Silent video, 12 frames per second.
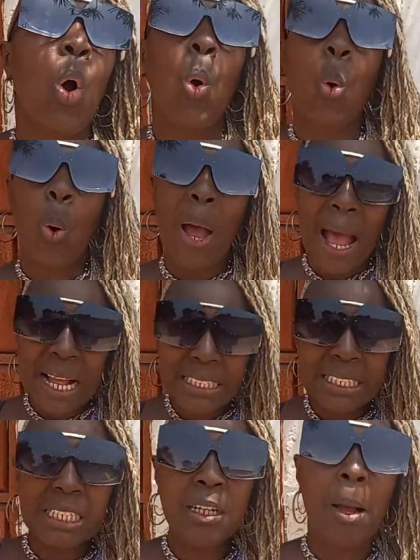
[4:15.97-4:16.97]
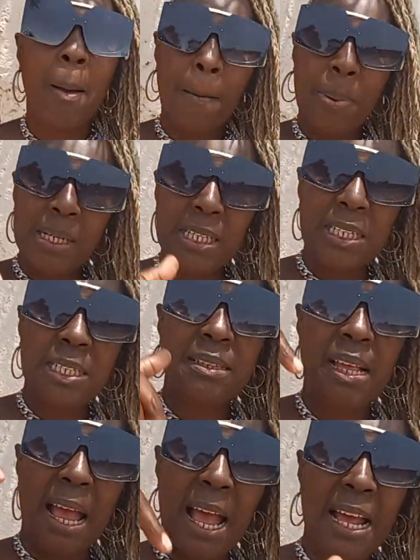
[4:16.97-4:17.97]
or adding, please
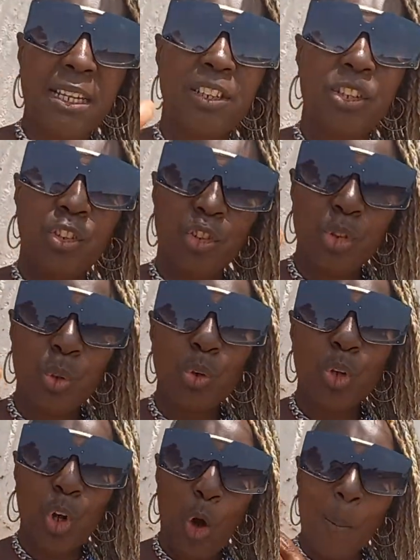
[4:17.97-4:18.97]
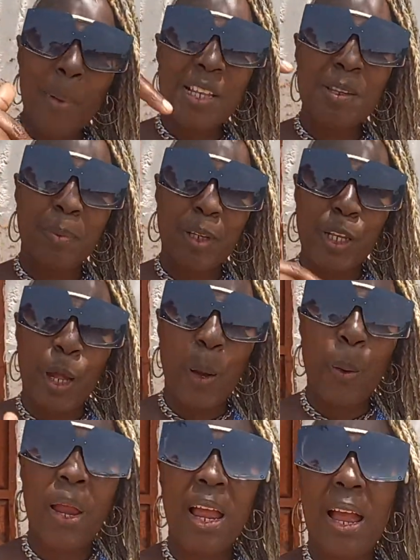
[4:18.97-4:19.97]
add to the comments
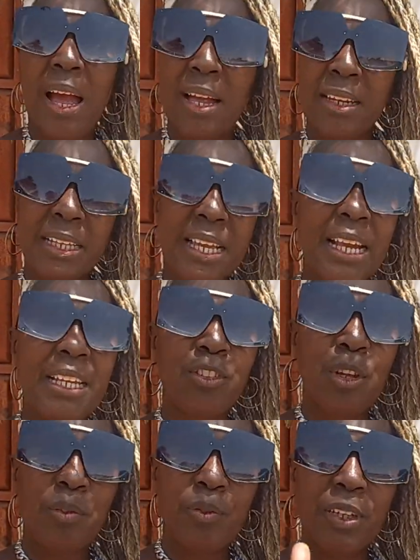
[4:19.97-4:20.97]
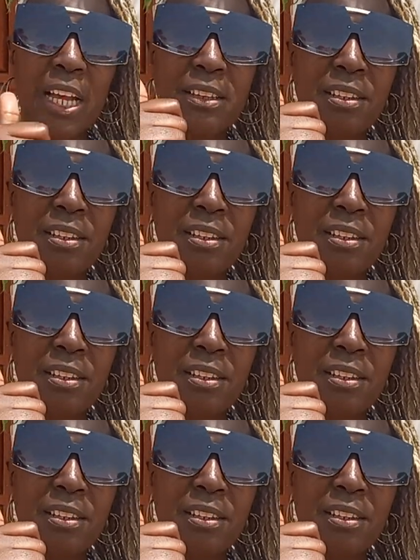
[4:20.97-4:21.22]
below. And again, don't forget